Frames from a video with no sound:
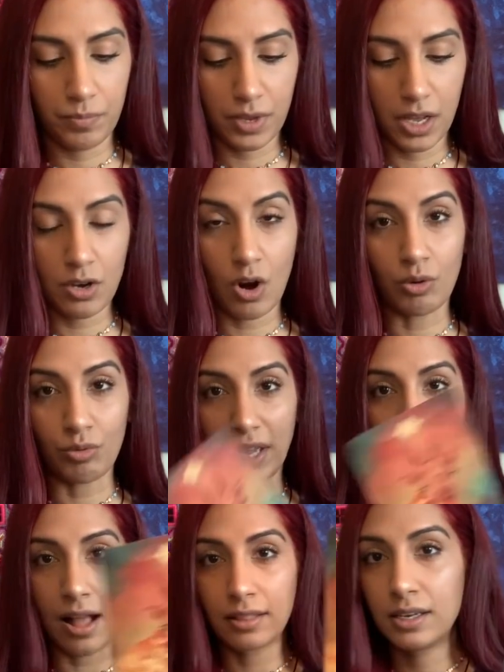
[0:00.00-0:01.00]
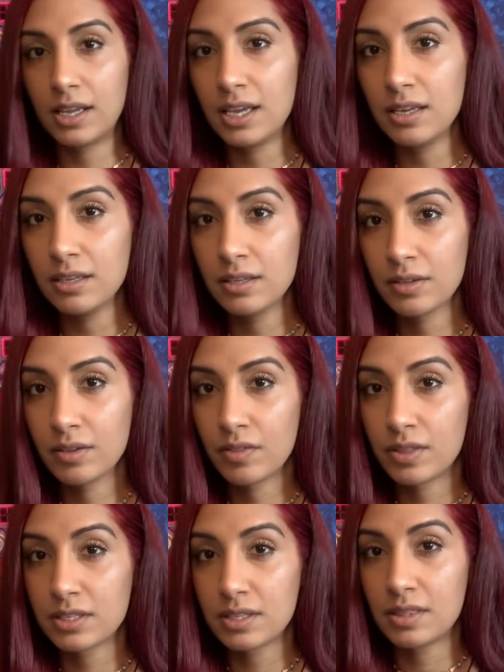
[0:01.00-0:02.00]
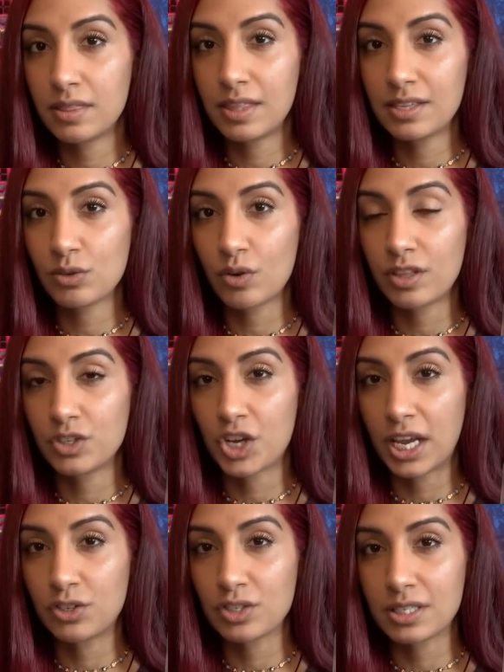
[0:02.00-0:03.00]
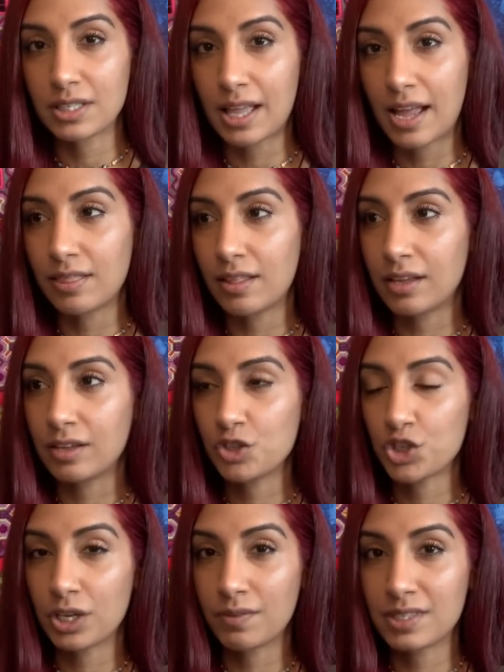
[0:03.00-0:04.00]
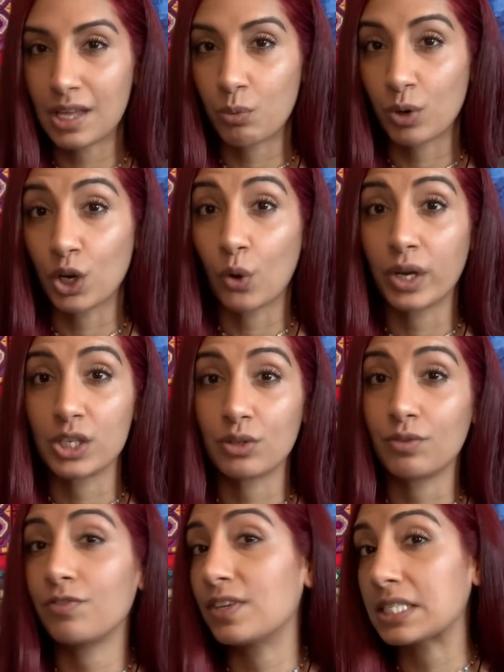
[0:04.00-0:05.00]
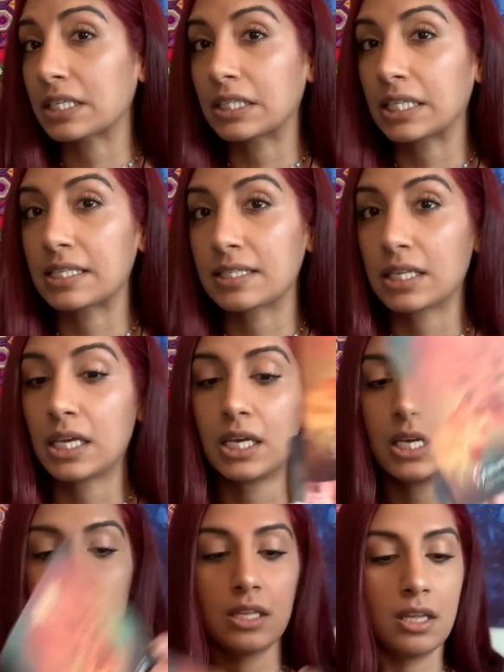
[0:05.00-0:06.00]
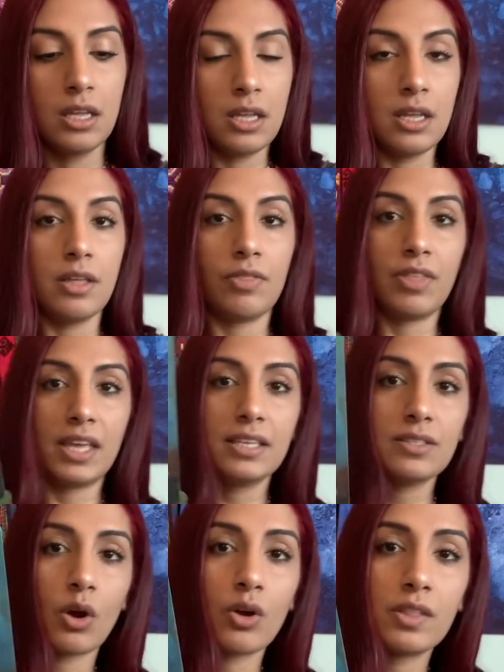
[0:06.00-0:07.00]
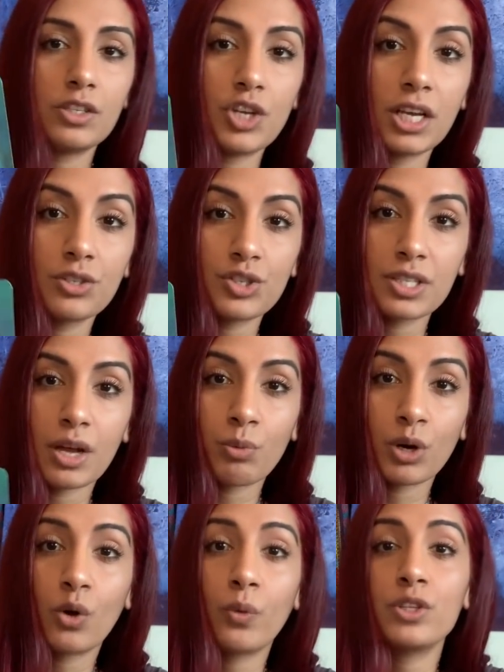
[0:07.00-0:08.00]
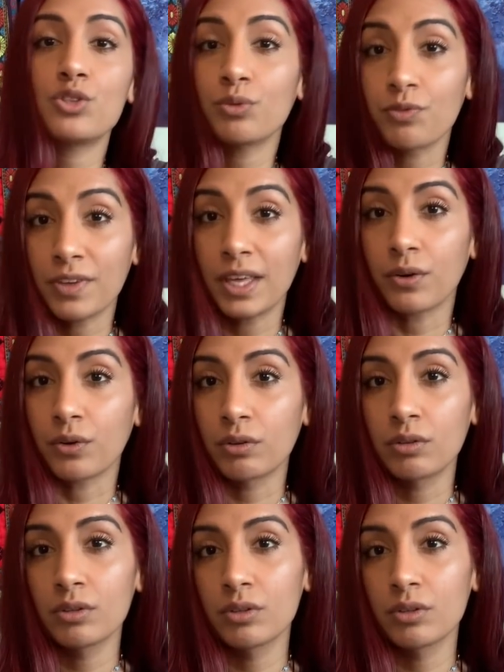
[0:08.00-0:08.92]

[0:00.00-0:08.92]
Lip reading: in our reality. These are the changes and the shifts that we're going to physically see. These are the changes that we're going to feel.